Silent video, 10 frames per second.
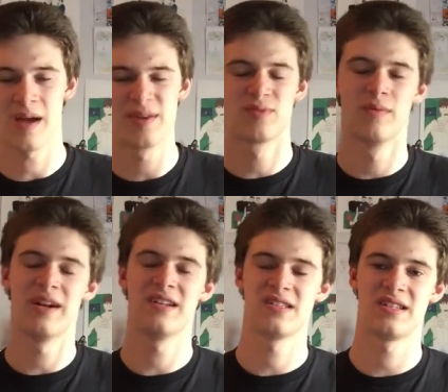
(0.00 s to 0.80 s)
How much more
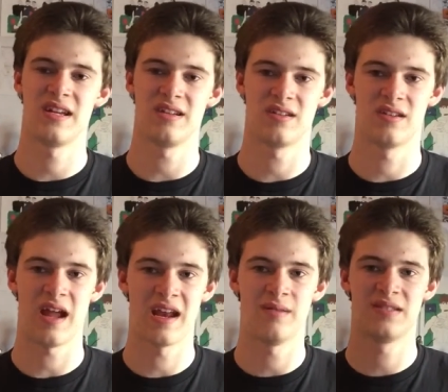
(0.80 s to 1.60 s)
money does it take to
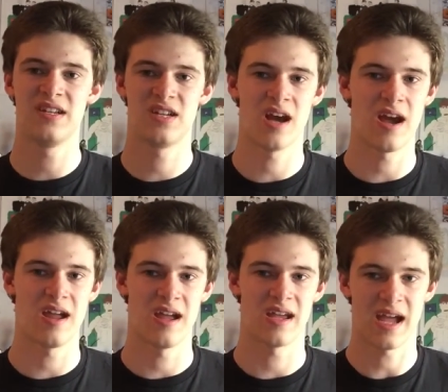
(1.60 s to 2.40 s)

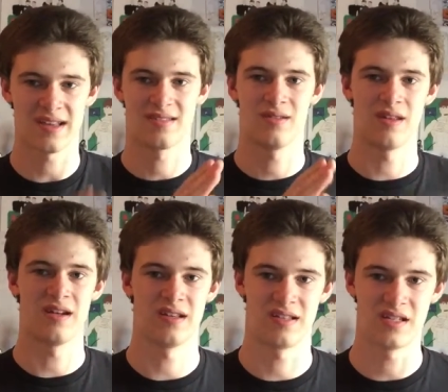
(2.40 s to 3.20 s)
CGI a castle than it
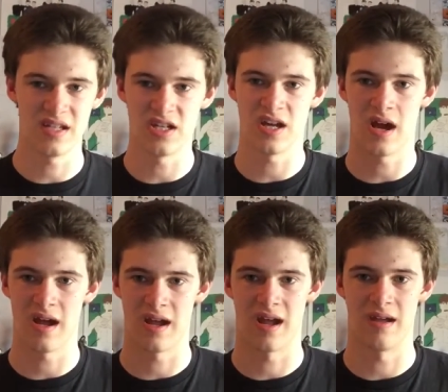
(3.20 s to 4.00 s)
does to
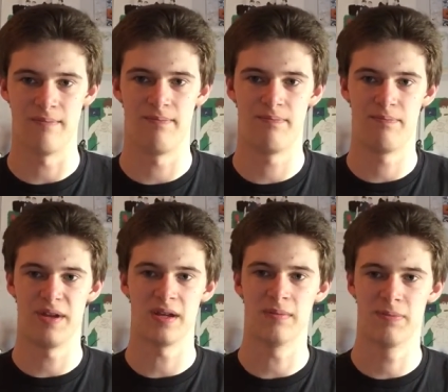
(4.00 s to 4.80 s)
CGI a
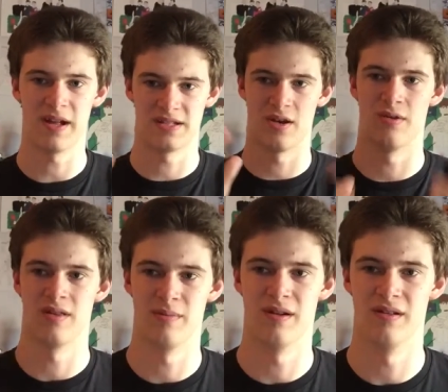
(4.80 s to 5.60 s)
big plateau in
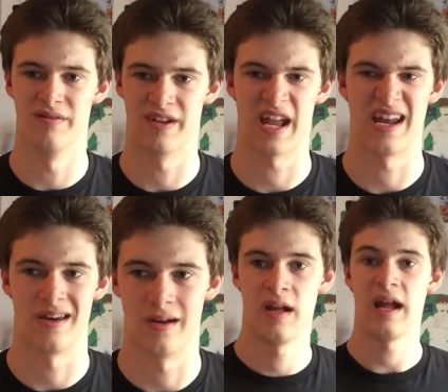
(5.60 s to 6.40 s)
the middle of a
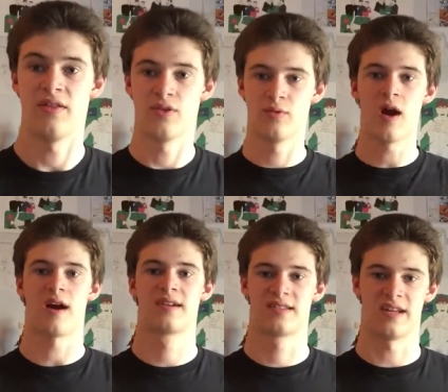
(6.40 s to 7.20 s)
canyon? And the
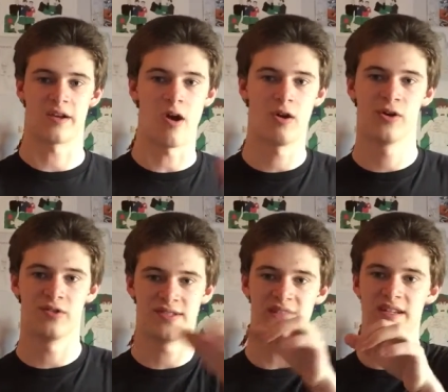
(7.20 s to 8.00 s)
rocks, like
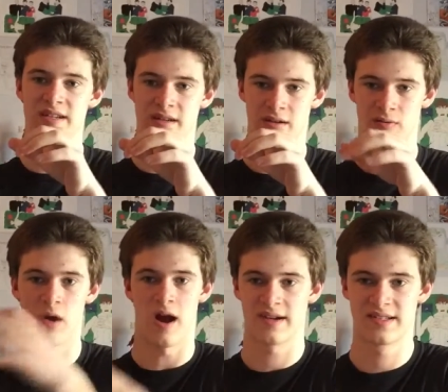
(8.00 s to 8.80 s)
ROC
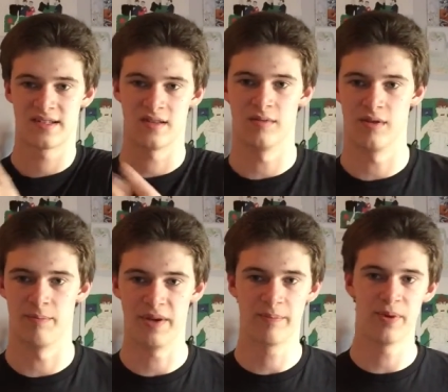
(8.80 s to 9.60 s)
rocks, the
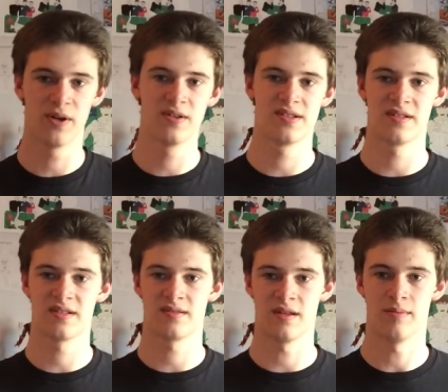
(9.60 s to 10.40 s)
big birds
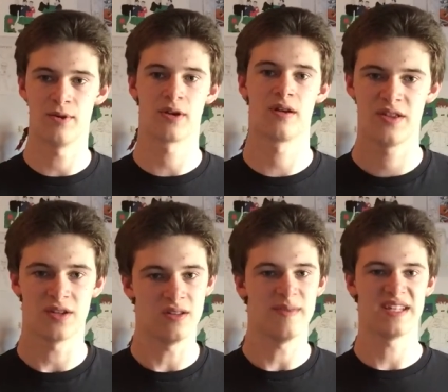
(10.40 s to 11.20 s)
in the book, they
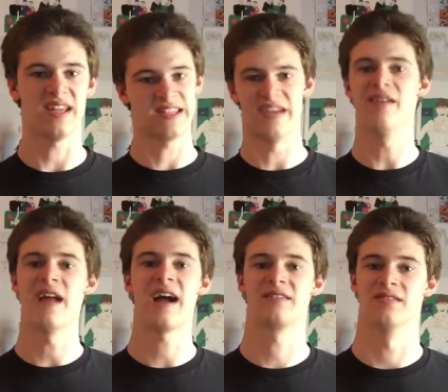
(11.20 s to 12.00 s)
turn them into like
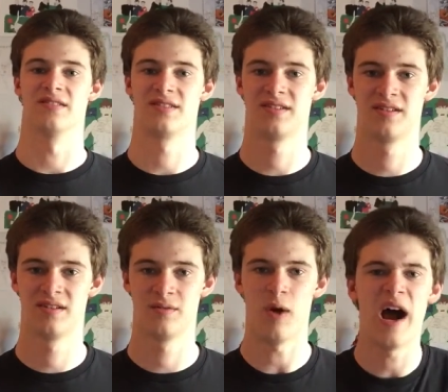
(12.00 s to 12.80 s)
pterodactyls.
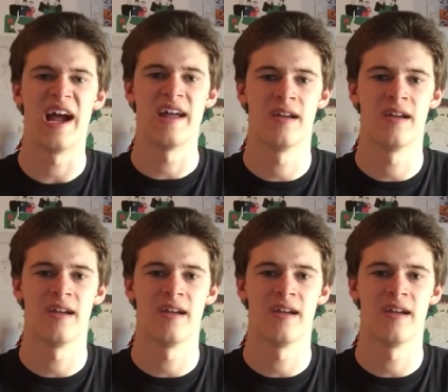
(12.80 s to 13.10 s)
Why?